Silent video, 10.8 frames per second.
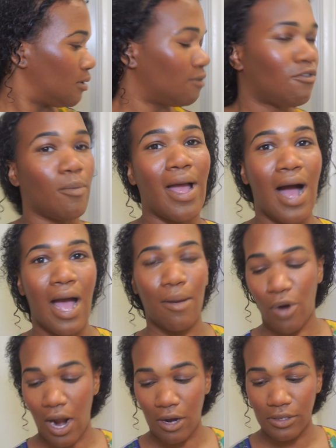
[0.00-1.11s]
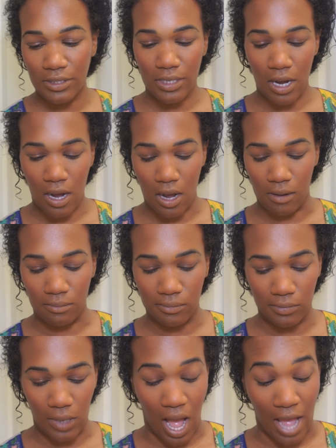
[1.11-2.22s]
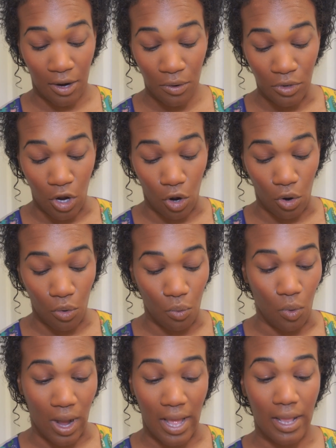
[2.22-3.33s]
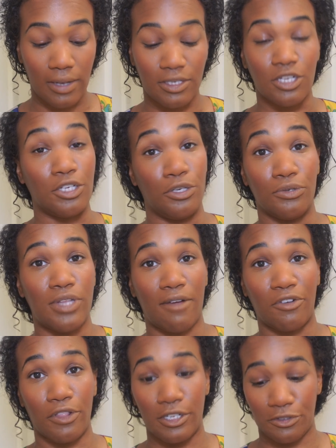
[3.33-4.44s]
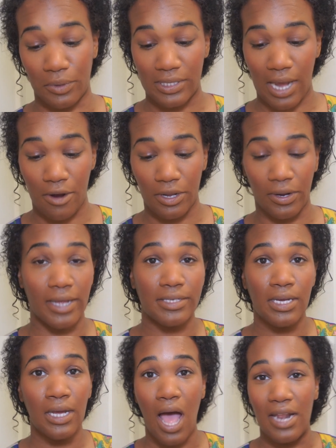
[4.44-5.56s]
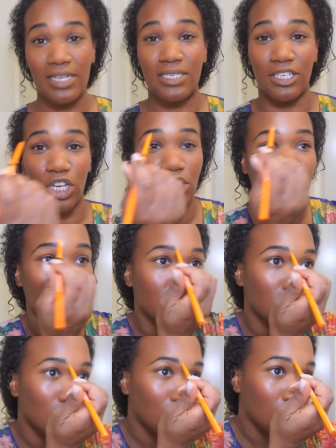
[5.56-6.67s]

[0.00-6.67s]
for my eyebrows. I don't know what to use after this runs out, you guys. I need suggestions.